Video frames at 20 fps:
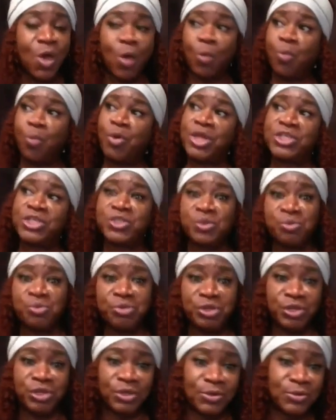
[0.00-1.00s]
what you
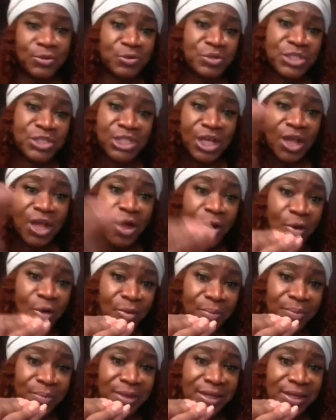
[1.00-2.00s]
use to
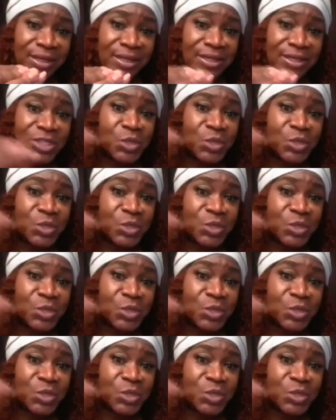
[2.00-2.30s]
cope, to